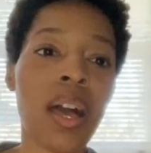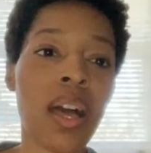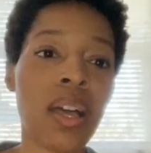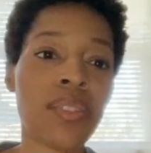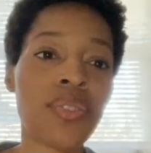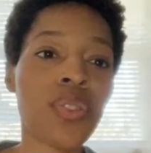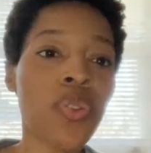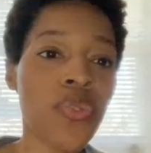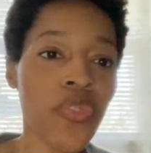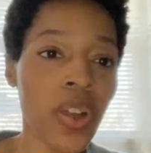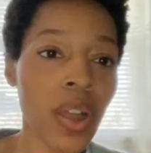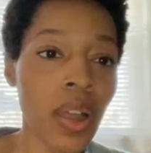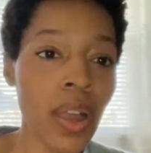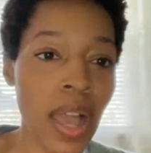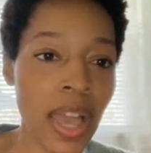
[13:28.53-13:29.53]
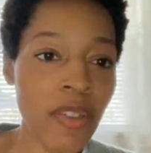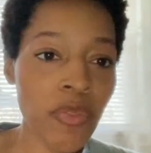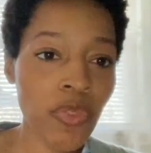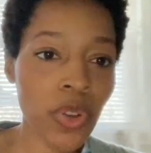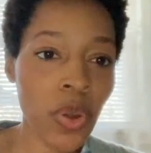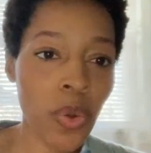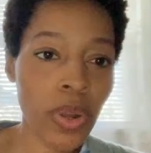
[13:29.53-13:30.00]
So far, I have been
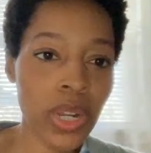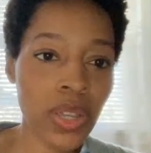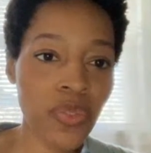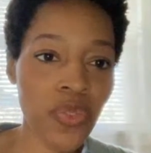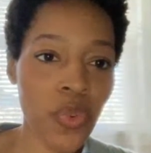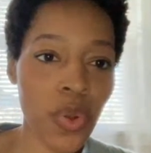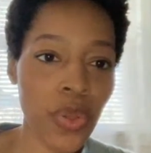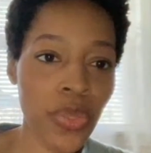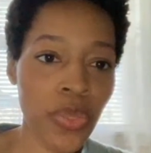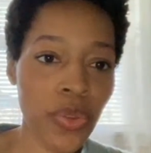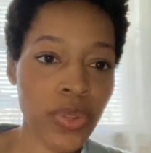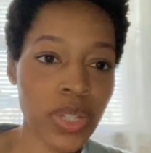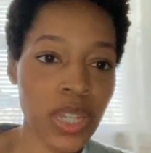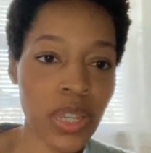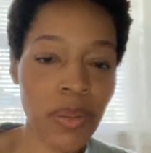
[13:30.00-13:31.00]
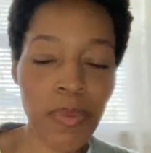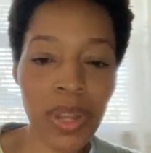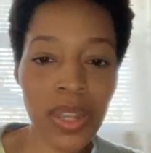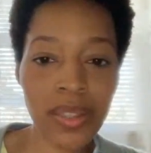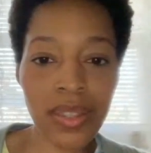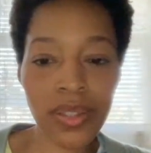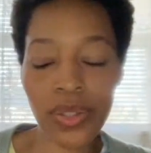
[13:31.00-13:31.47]
recording for 13
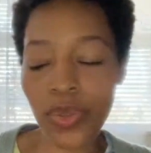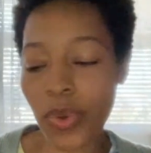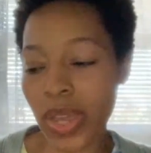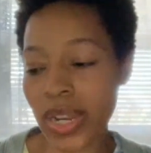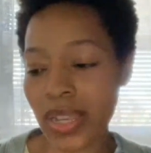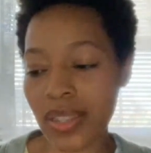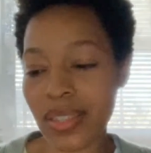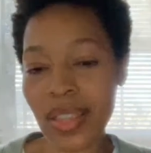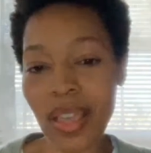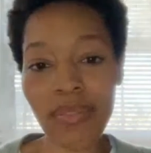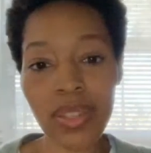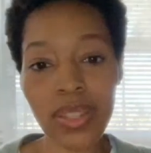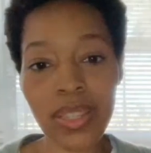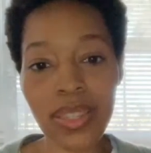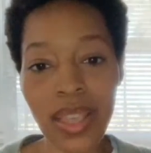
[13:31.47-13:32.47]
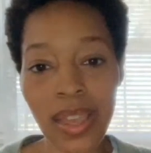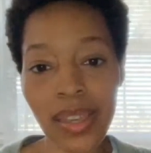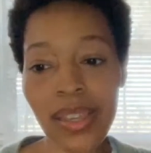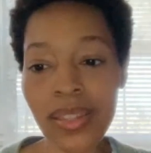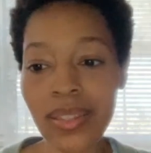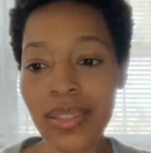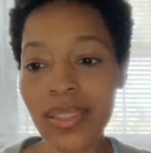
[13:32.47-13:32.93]
minutes and 27
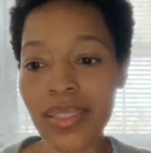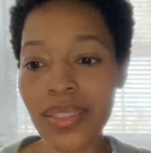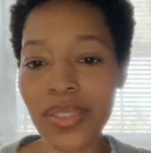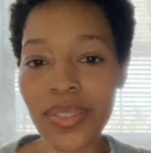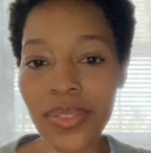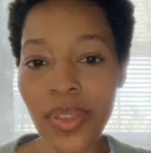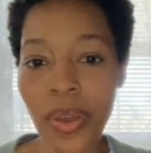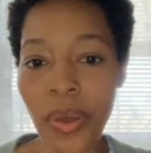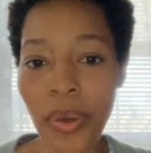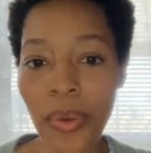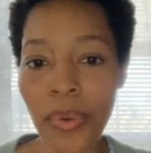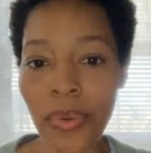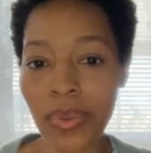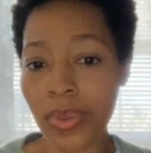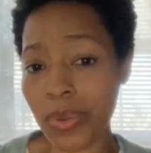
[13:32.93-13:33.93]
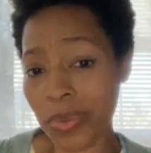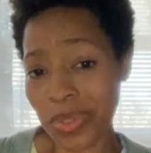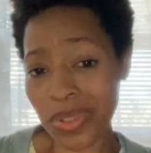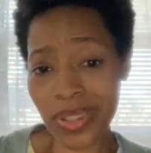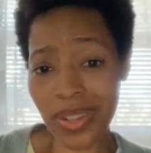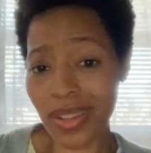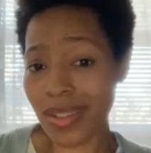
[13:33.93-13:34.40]
seconds. So we're
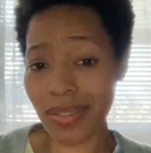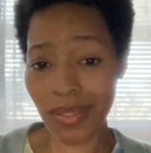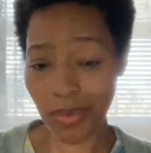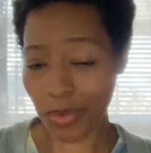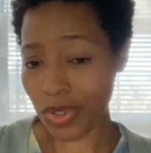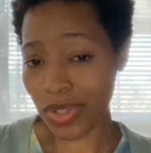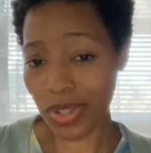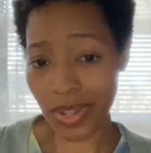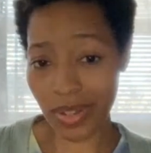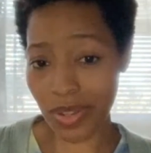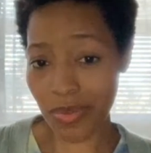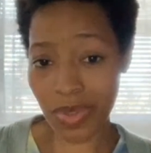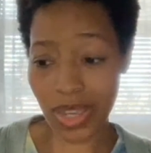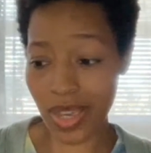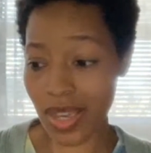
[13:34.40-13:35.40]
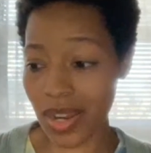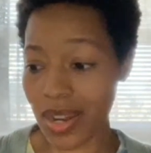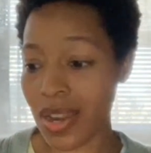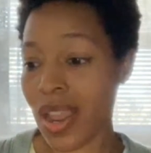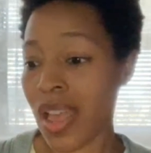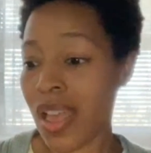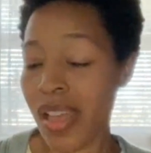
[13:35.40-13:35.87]
still doing good.
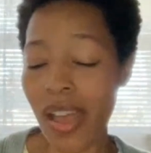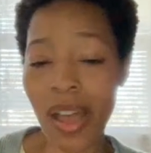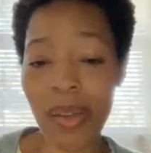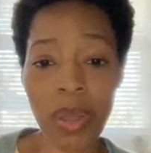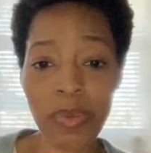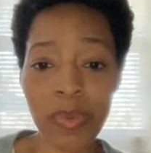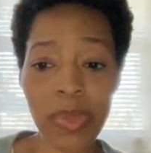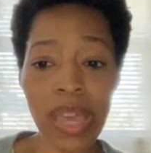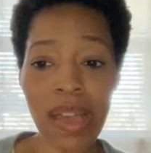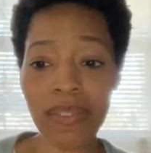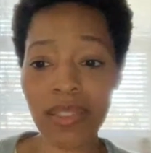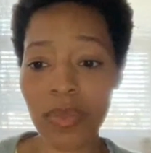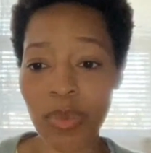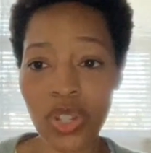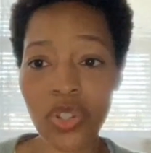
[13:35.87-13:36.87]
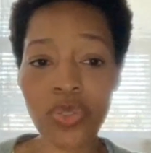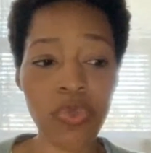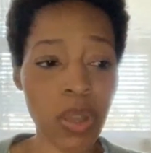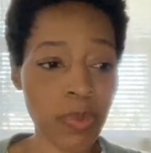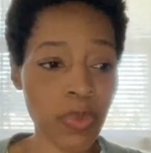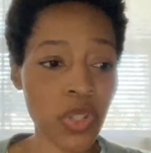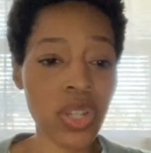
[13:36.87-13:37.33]
I'll probably have some
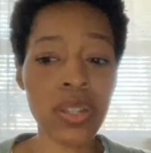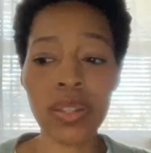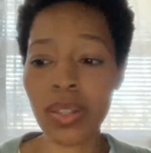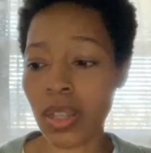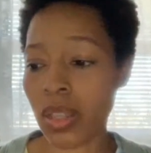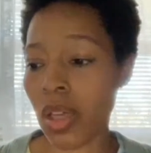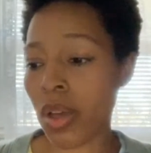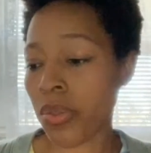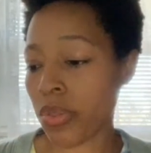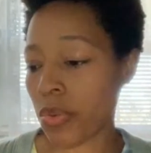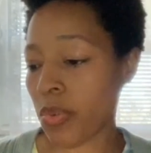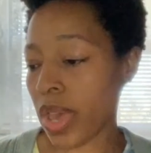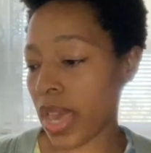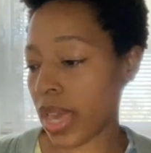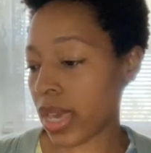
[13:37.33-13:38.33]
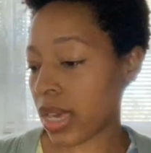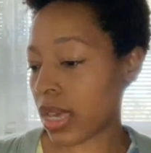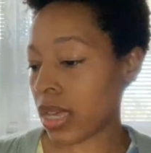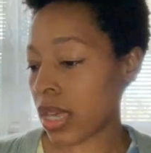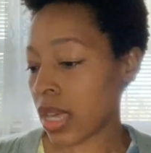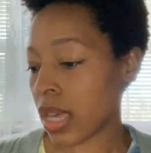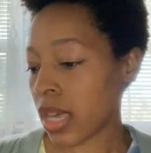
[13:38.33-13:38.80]
interruptions along the way.
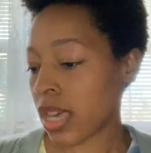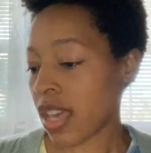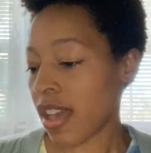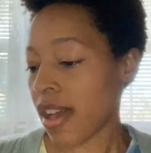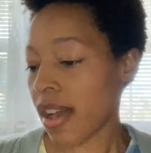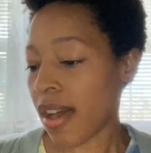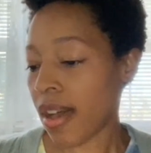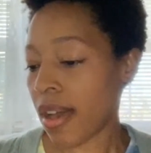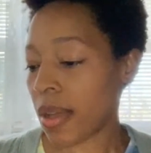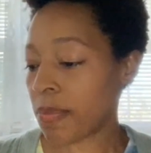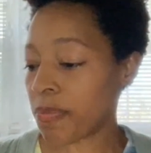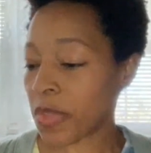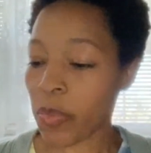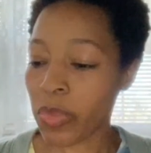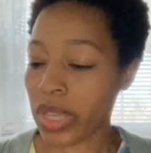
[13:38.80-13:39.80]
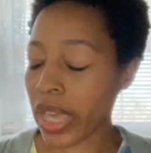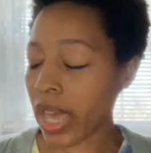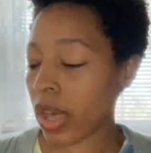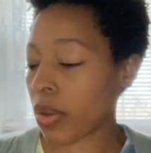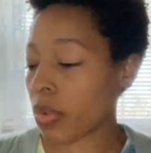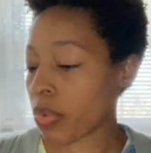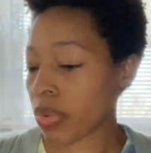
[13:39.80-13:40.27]
But
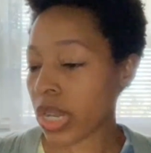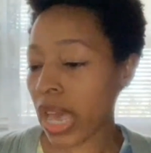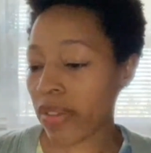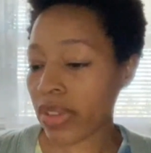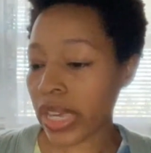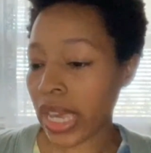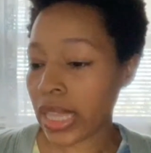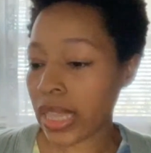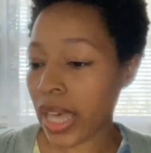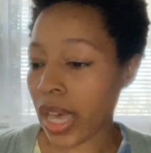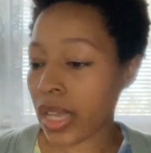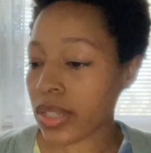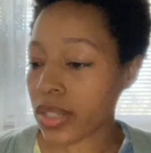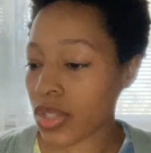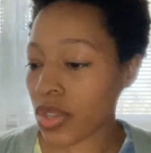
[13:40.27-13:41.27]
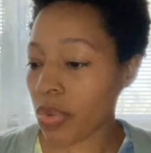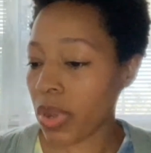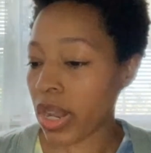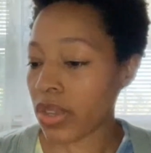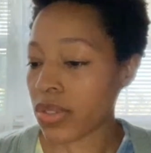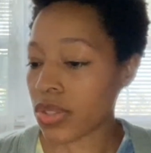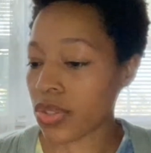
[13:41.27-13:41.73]
yeah, we'll navigate that. So what
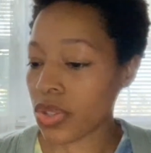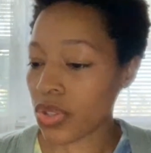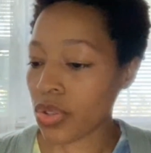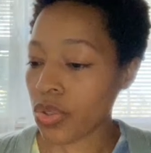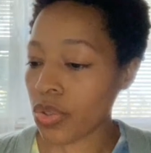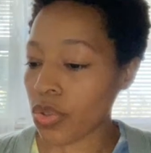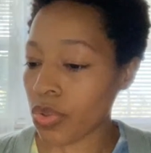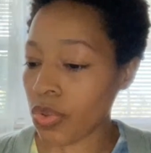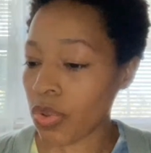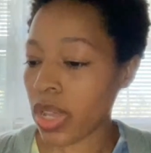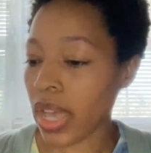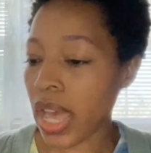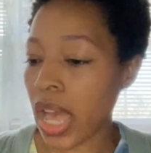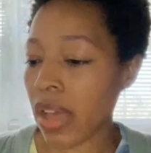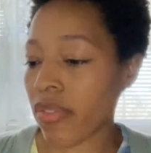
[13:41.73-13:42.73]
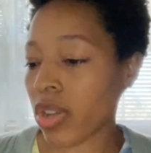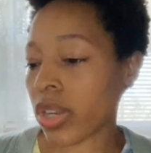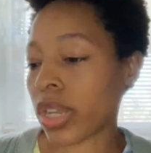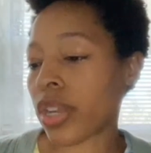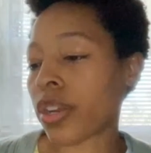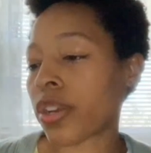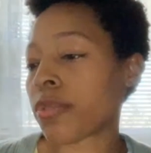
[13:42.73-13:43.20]
else do I have on
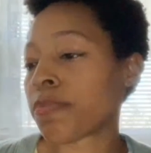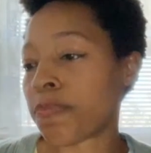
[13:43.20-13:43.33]
here?